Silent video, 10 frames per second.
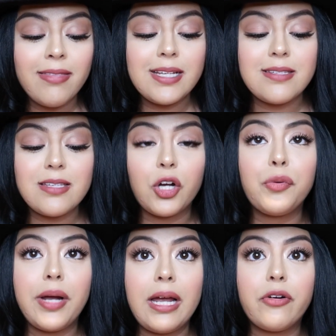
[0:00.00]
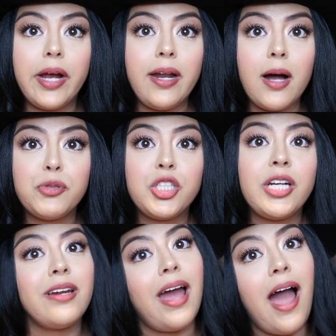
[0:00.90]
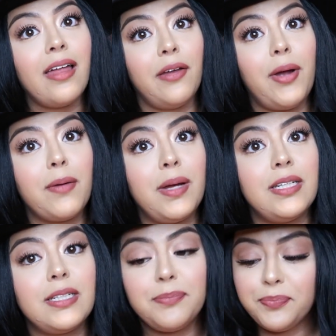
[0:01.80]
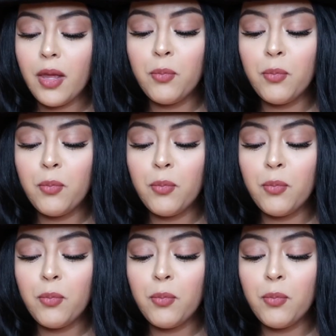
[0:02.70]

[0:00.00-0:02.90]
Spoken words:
this is a great option, and I highly recommend it.